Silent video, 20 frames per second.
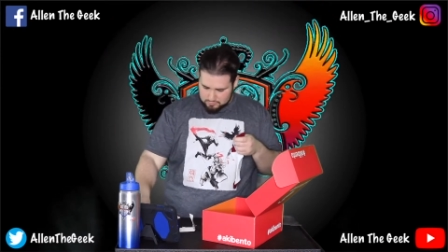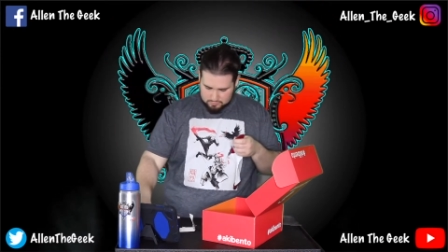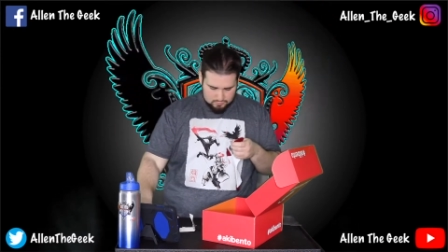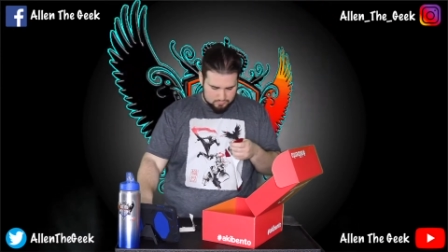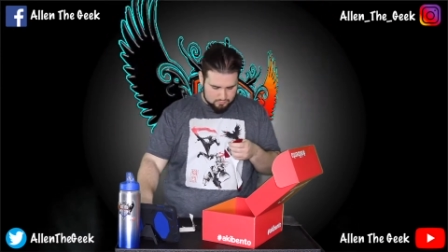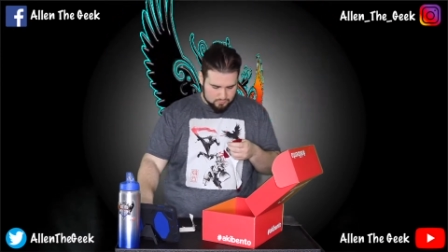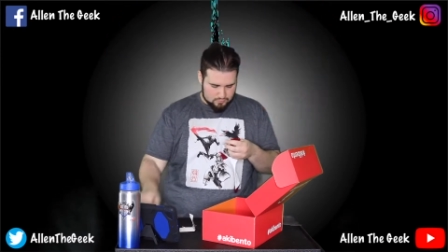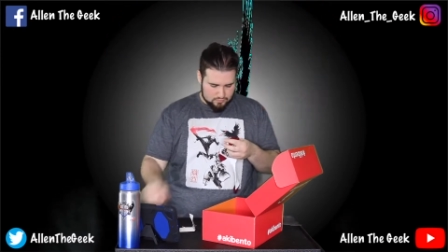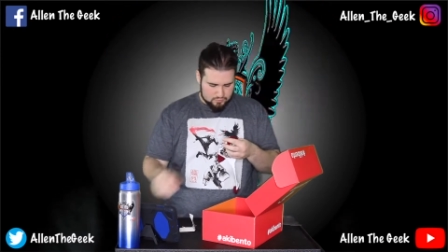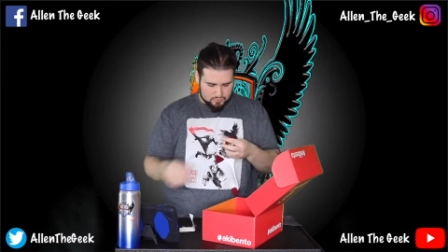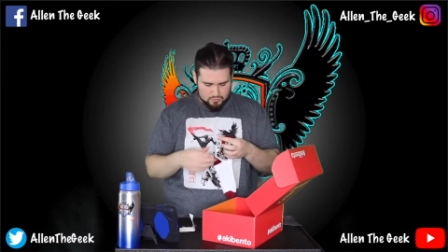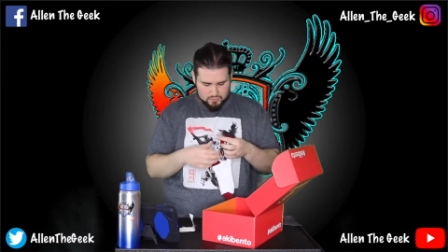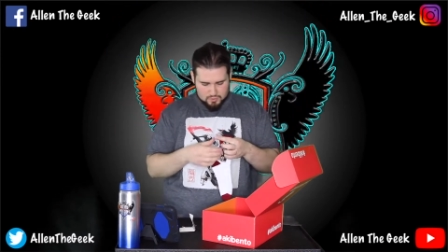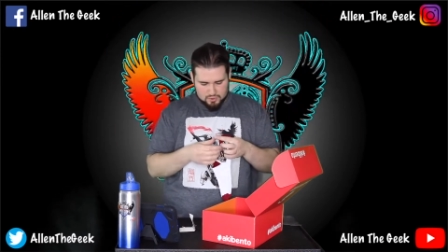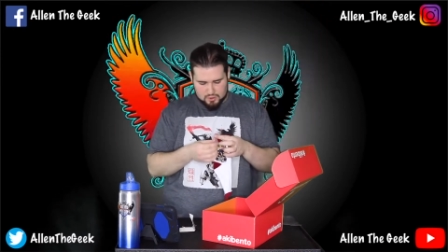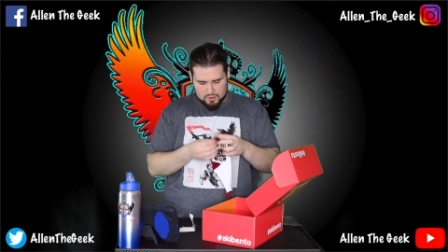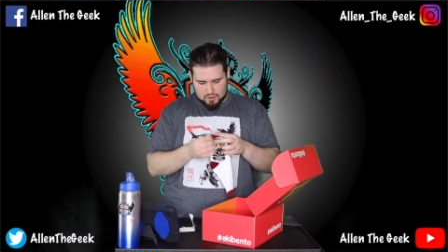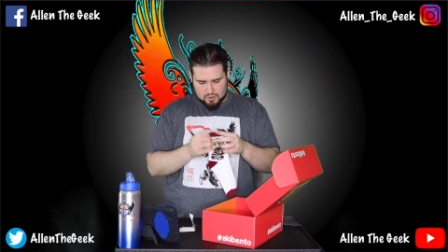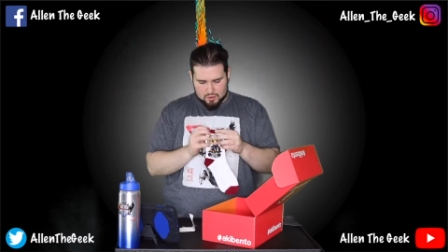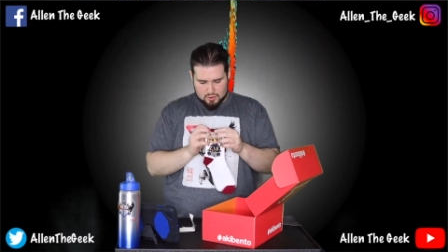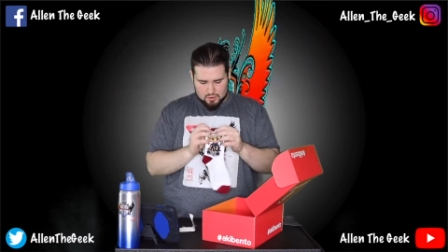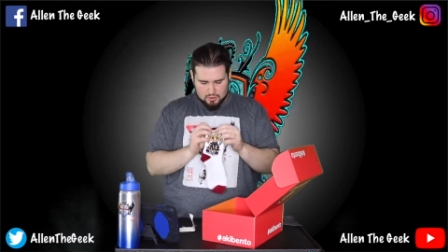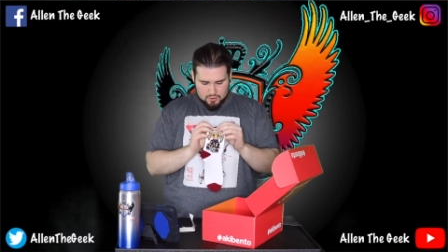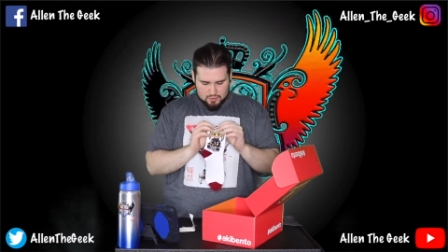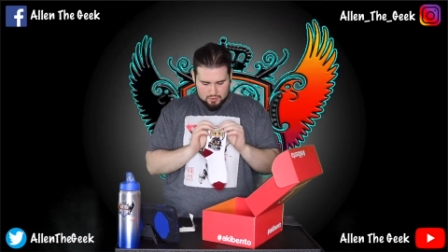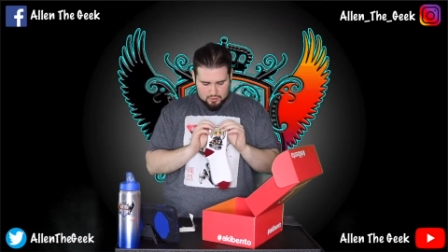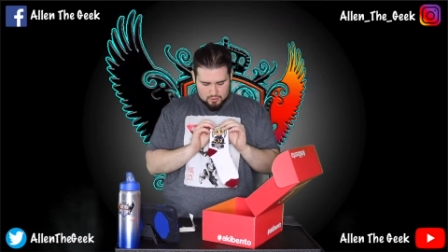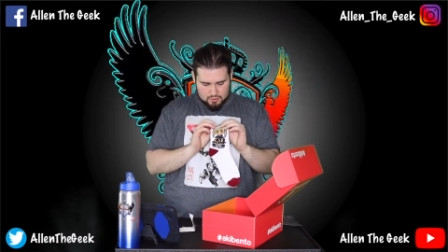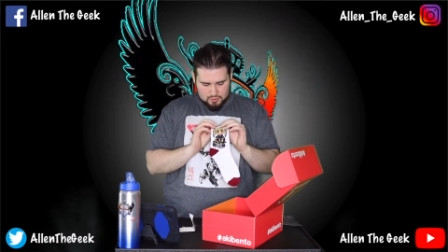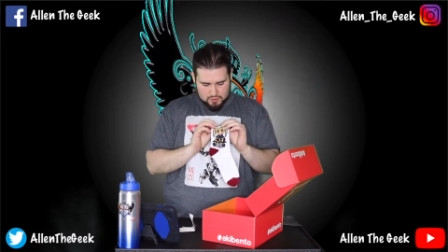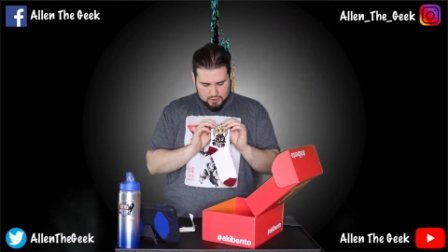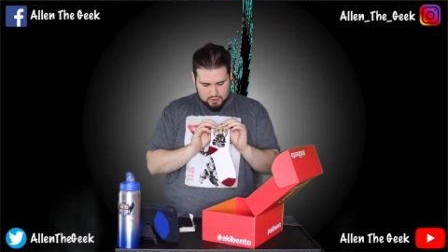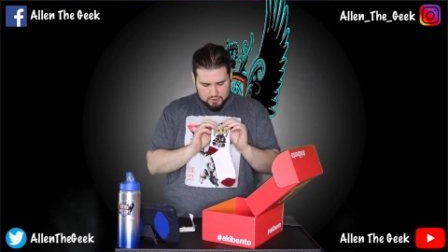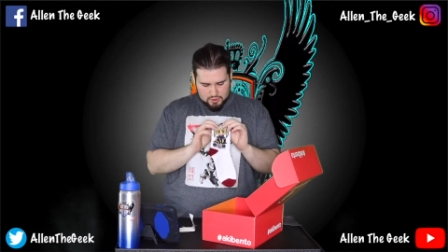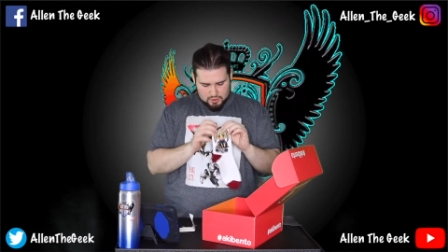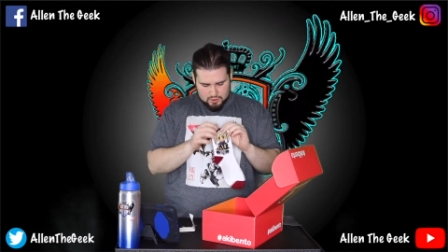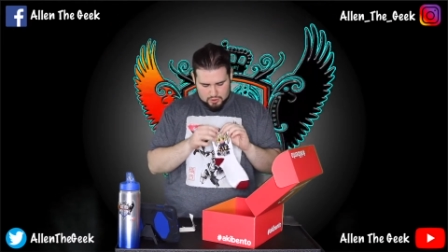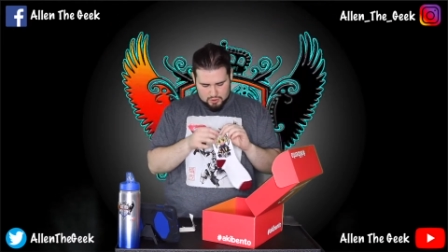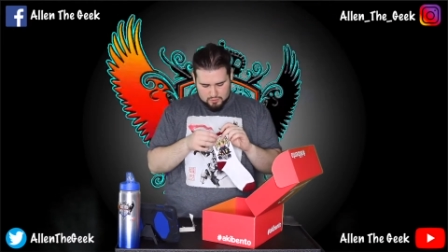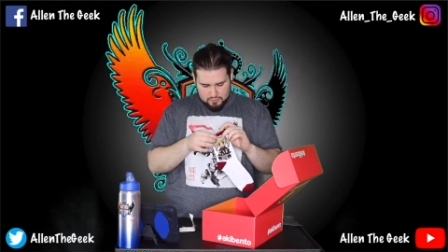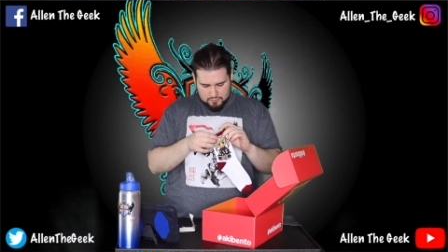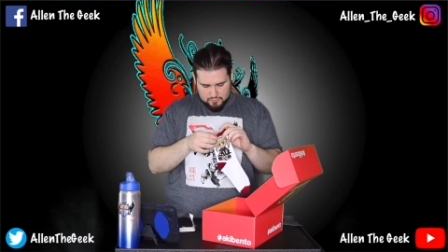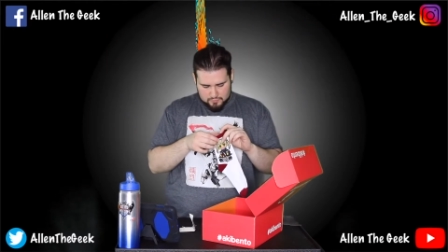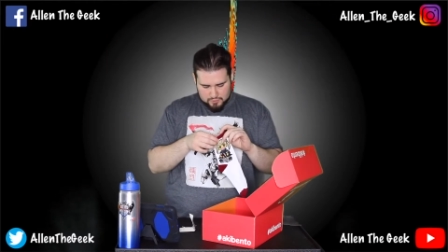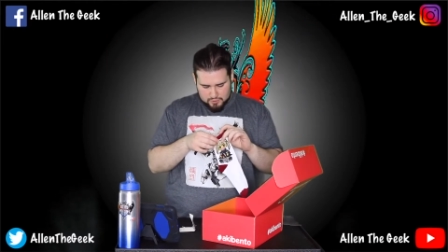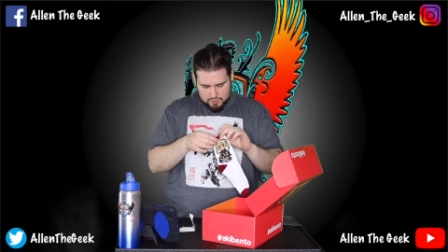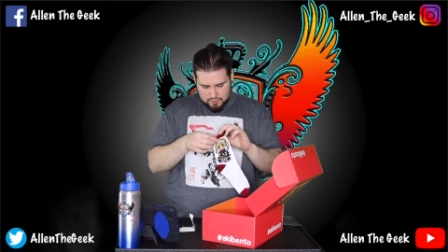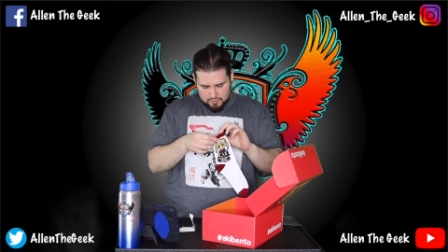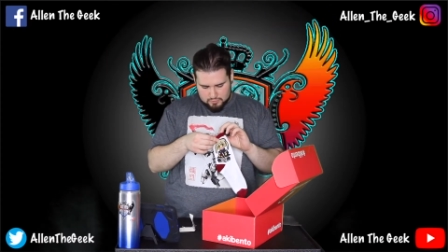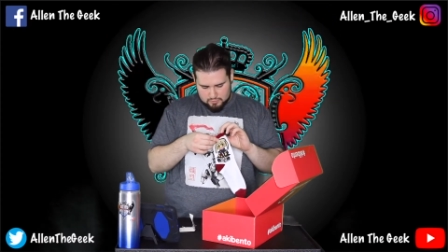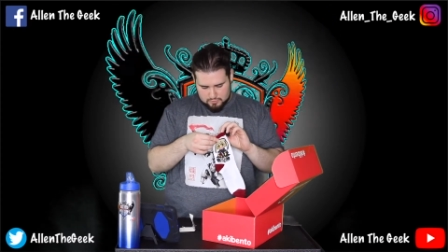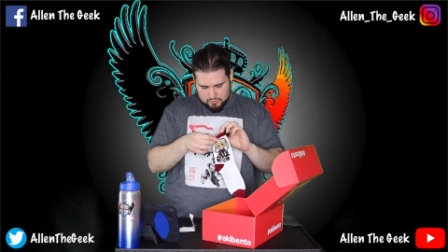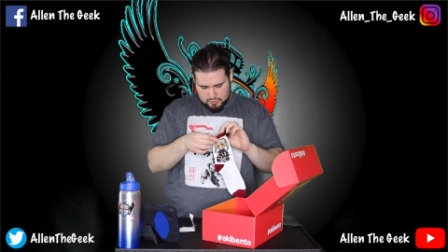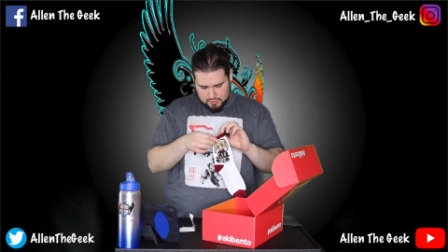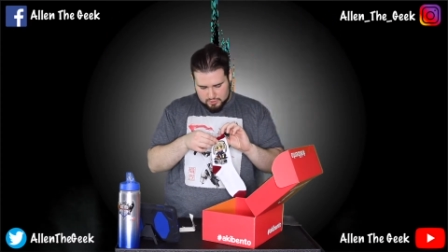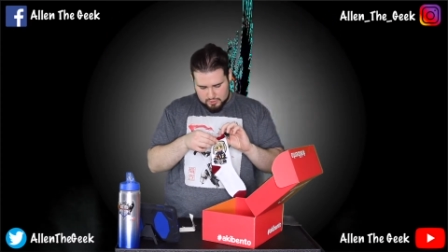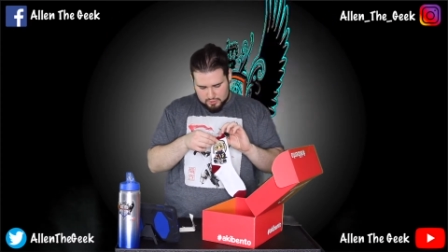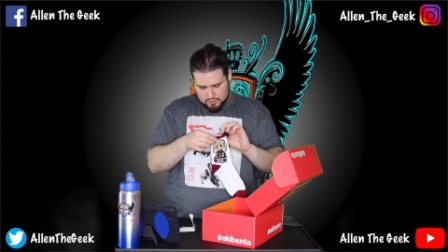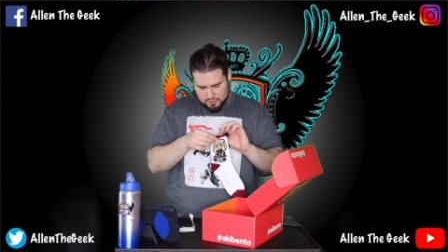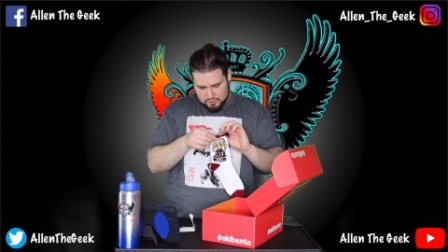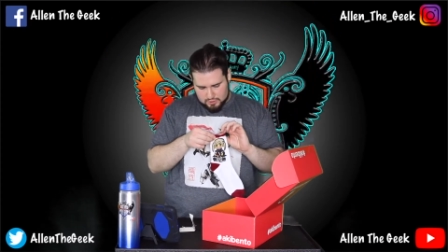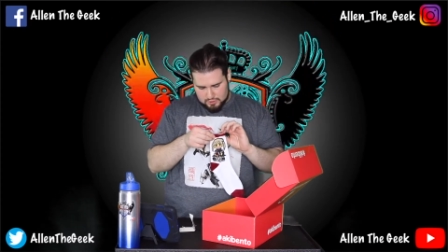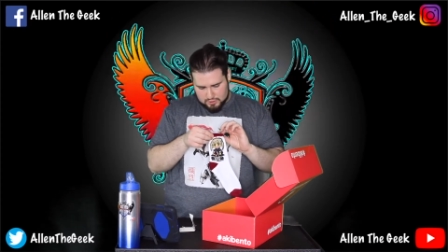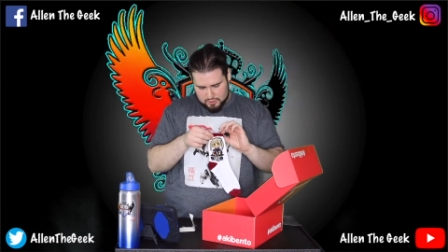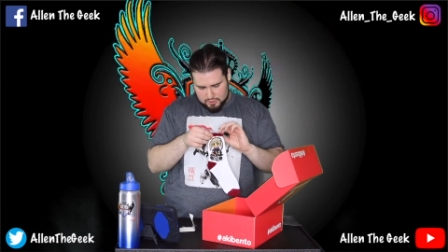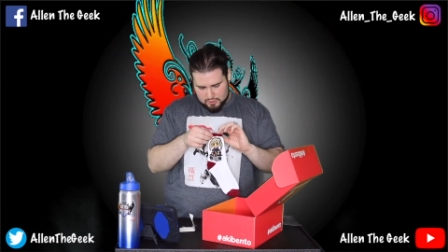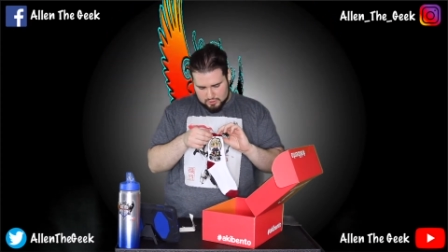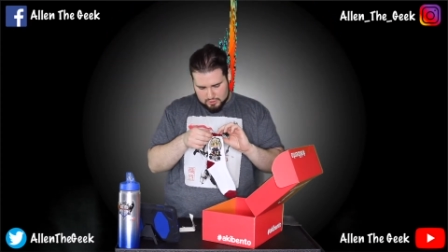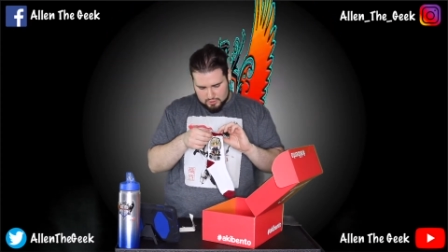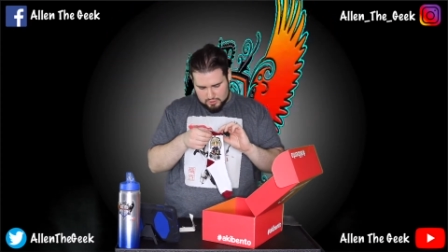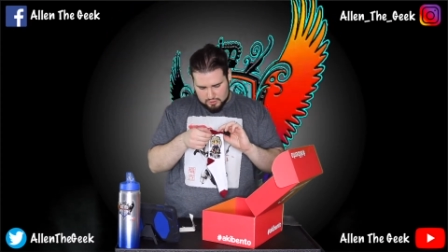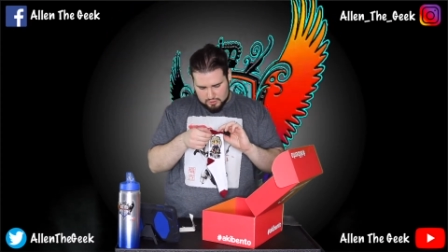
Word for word: Now I just gotta figure out where the hell the